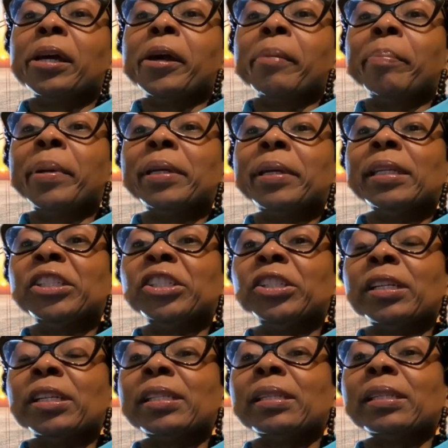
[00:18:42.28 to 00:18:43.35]
But it's
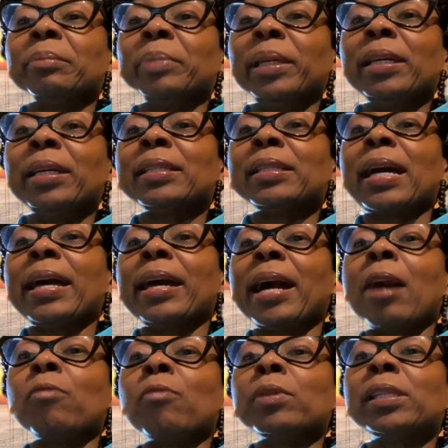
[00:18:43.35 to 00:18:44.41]
just because
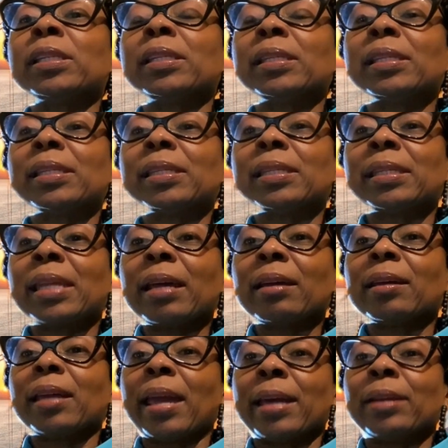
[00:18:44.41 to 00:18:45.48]
I was stuck
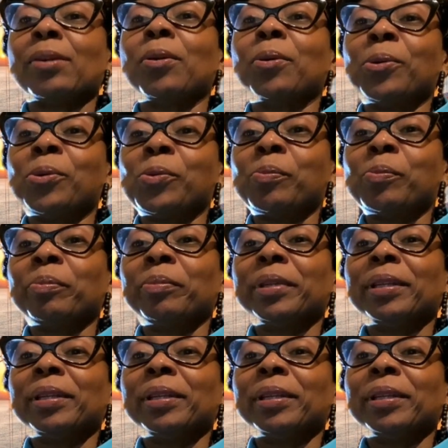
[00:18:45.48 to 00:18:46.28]
at home,